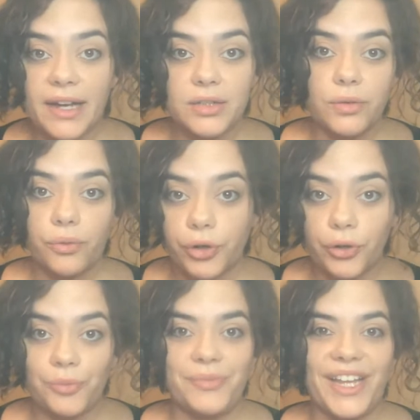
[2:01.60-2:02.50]
an actual
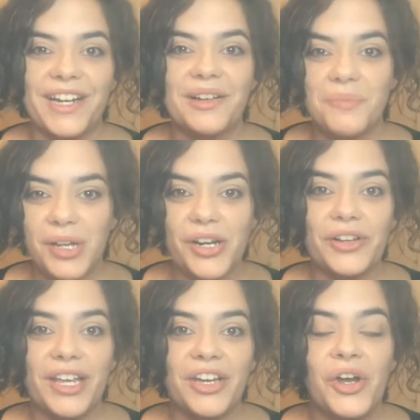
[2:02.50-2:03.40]
room, like a computer,
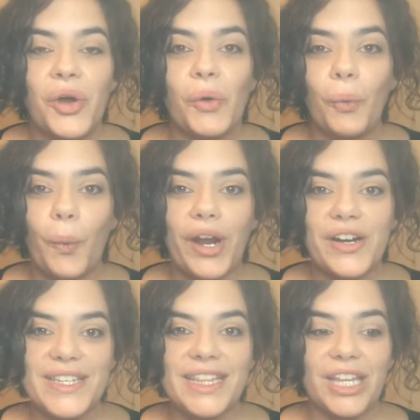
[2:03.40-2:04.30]
like where
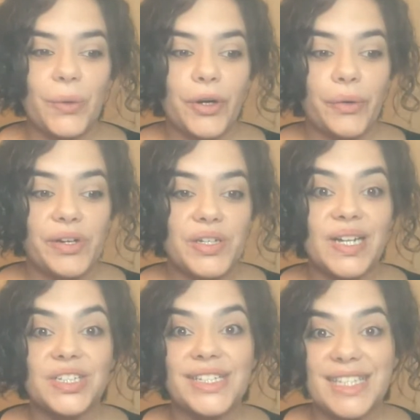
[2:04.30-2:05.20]
is it that you are going to
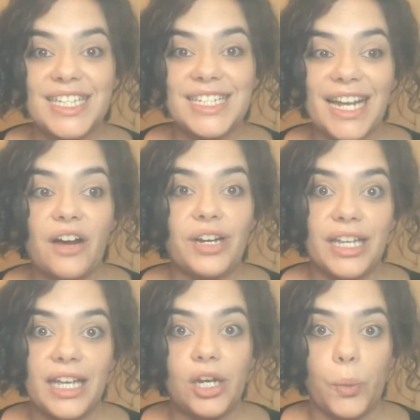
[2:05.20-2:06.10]
actually sit down
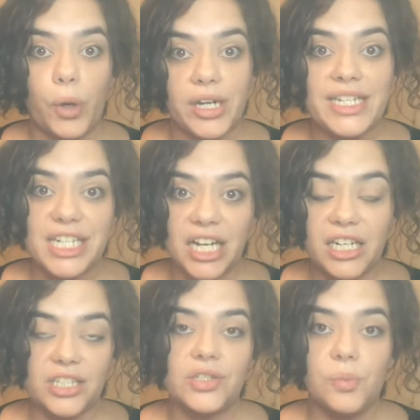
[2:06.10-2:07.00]
and get your work
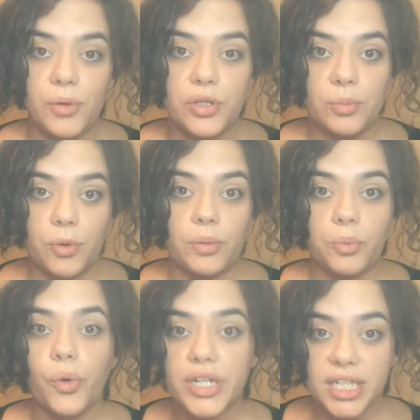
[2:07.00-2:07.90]
done? It's super, super
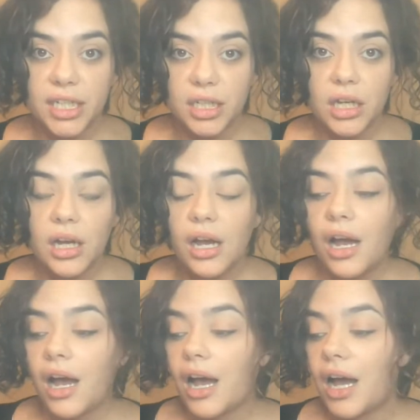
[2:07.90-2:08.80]
important.
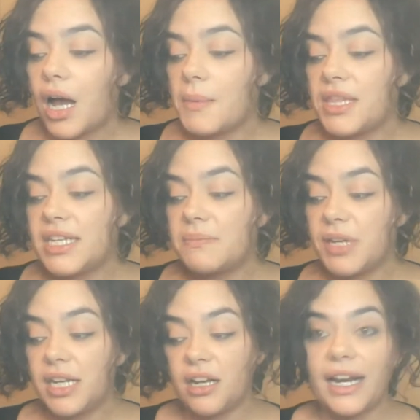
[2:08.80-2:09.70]
And then
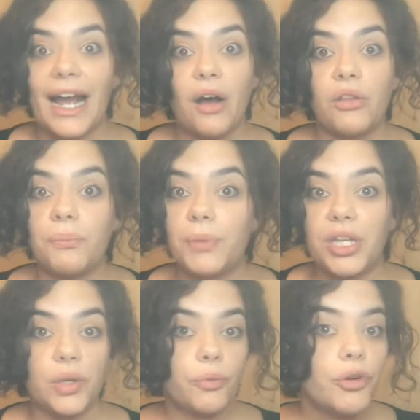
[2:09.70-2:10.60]
depending on how
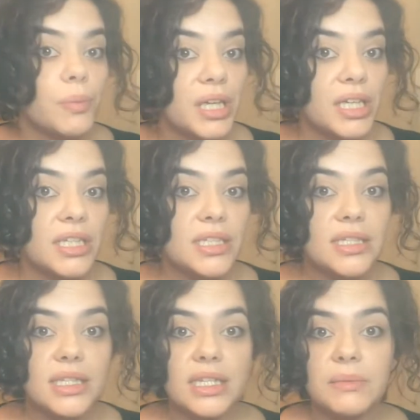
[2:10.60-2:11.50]
big the room
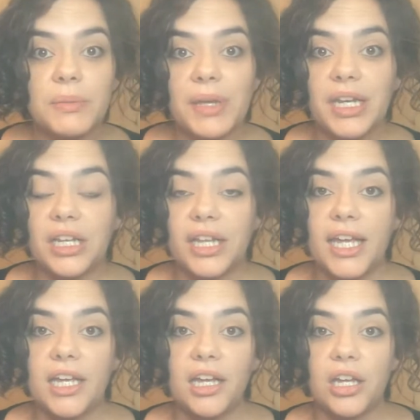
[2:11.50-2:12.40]
is, and depending
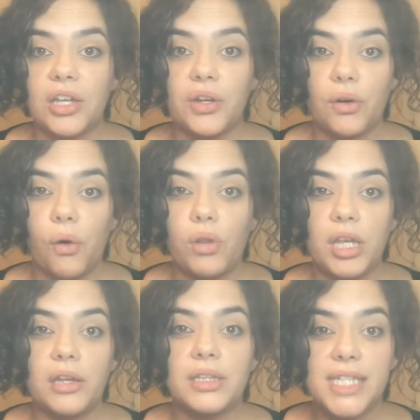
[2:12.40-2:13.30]
you can
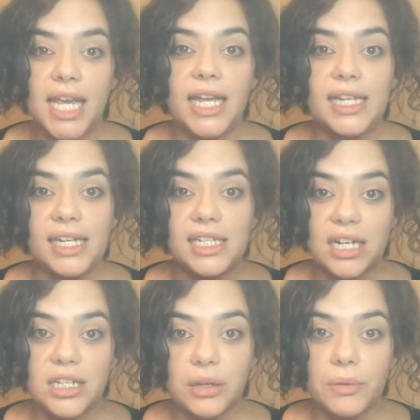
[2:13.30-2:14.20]
only take
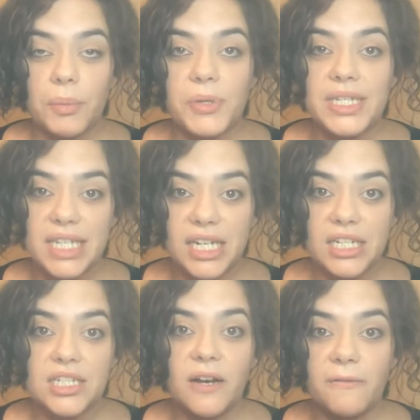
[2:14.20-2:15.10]
a
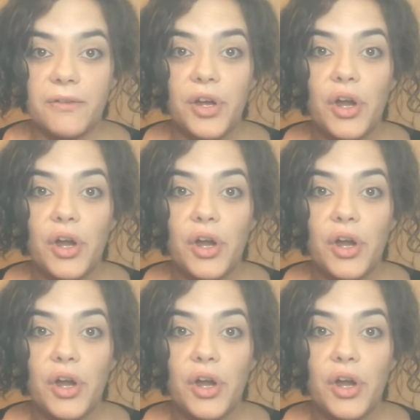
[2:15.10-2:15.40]
percentage of